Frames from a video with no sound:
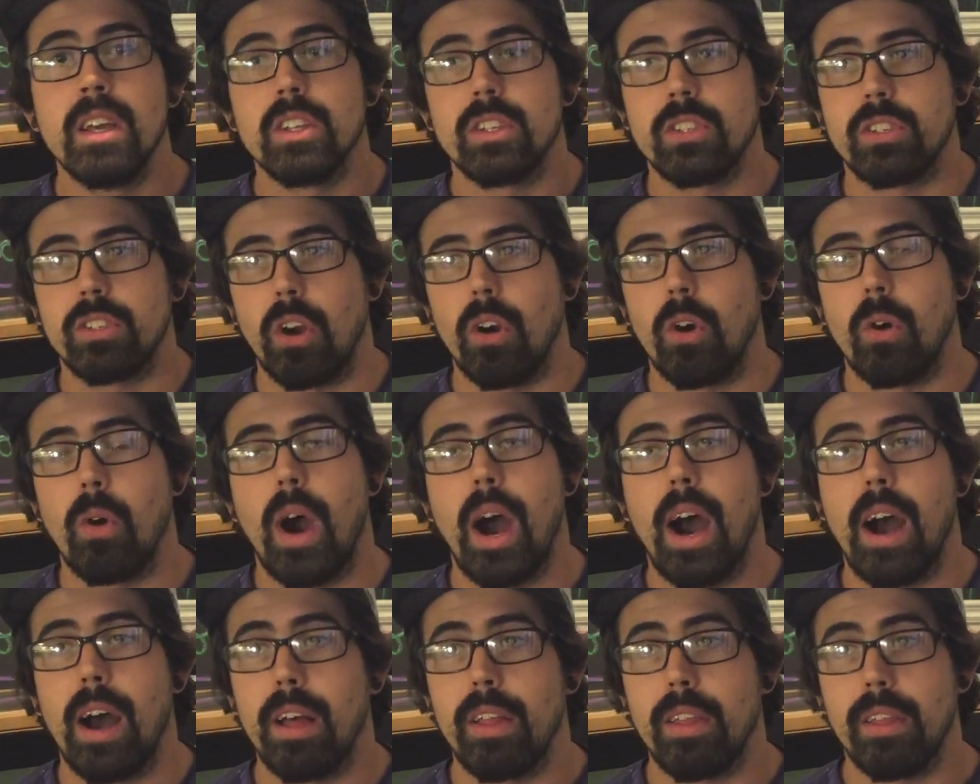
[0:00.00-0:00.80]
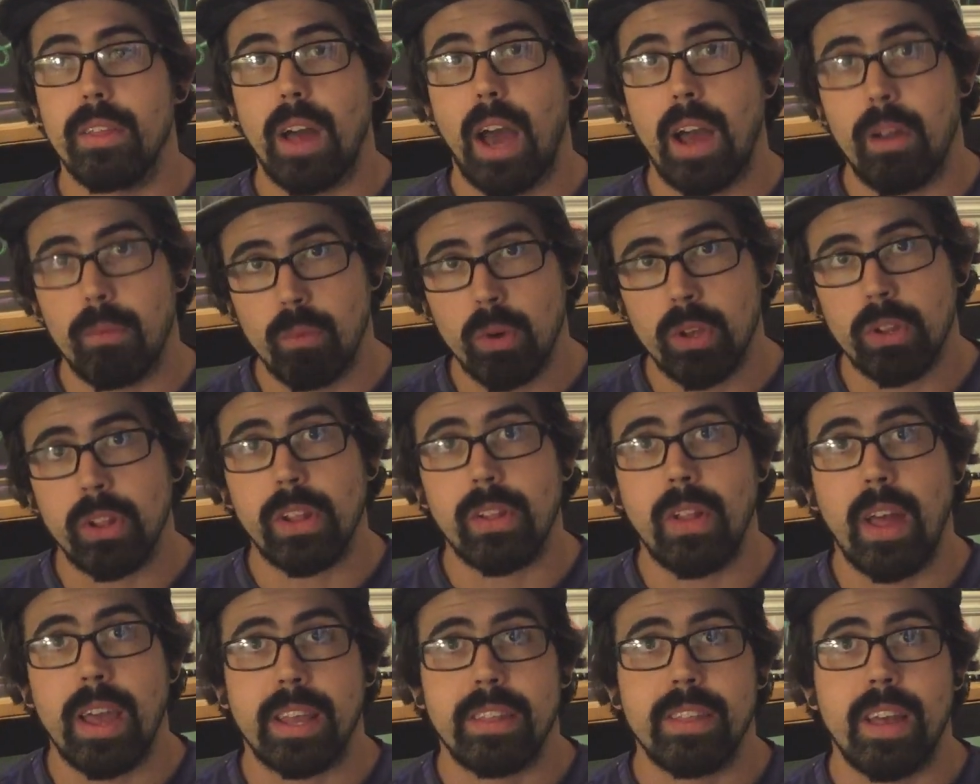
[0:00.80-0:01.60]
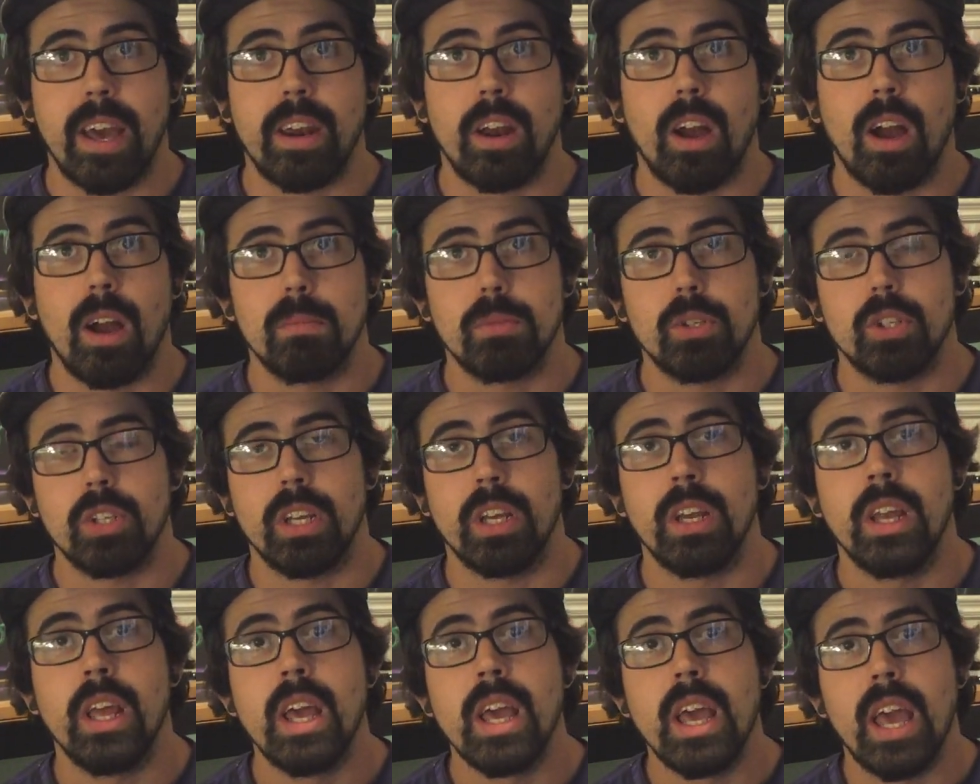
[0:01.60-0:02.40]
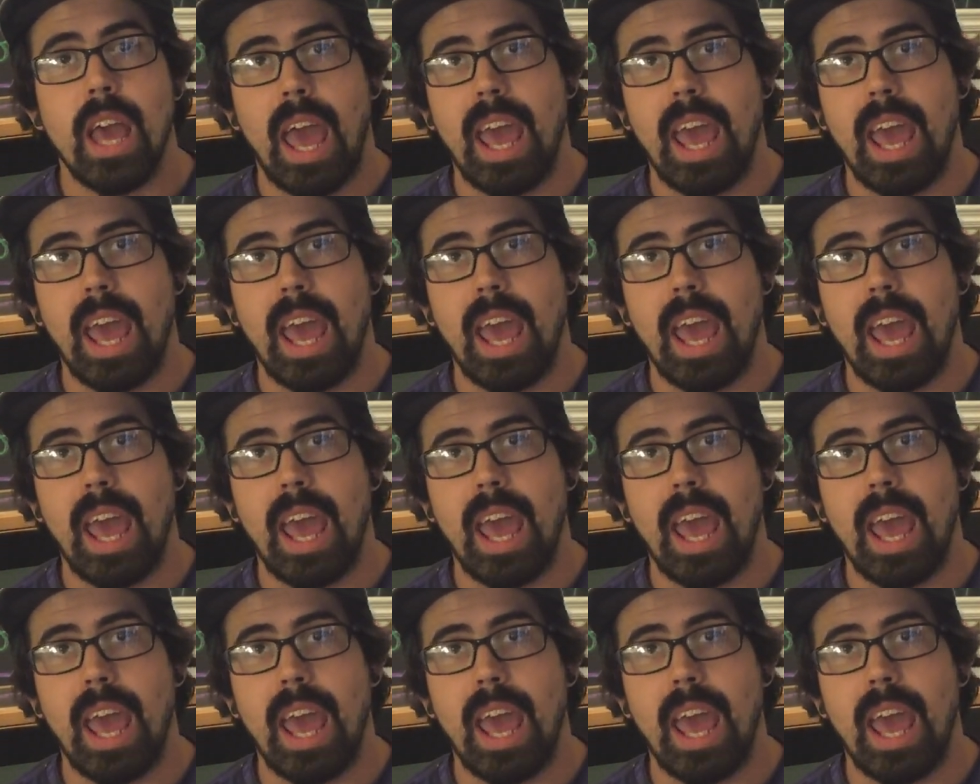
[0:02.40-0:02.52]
So I really like that option,